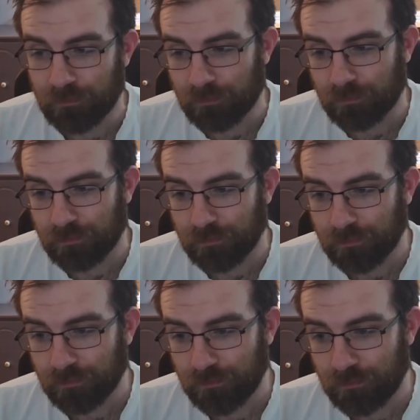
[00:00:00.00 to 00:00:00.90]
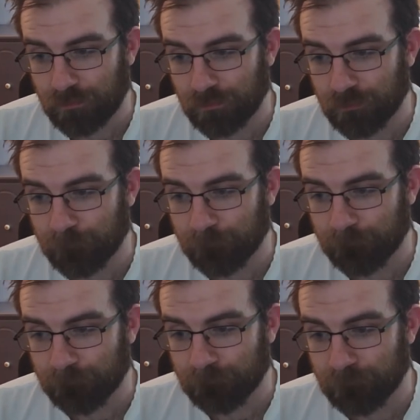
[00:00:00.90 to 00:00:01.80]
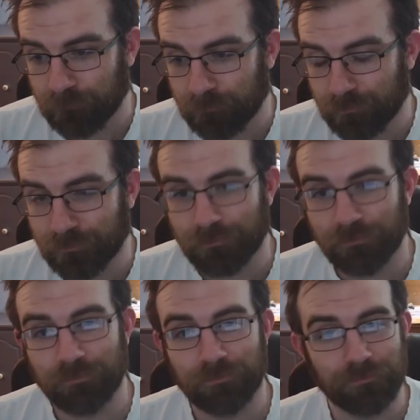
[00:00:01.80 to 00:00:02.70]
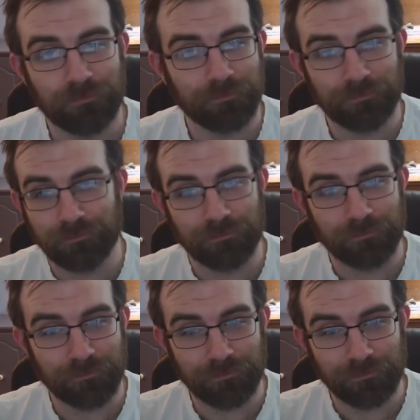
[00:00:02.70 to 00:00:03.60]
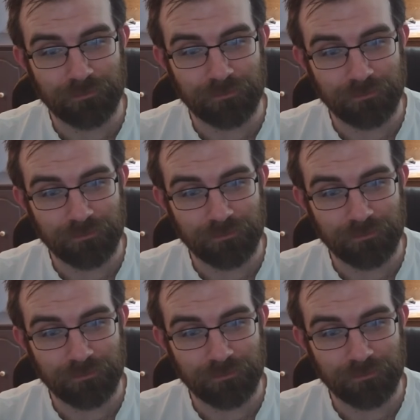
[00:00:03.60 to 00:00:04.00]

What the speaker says: No one is speaking in this clip.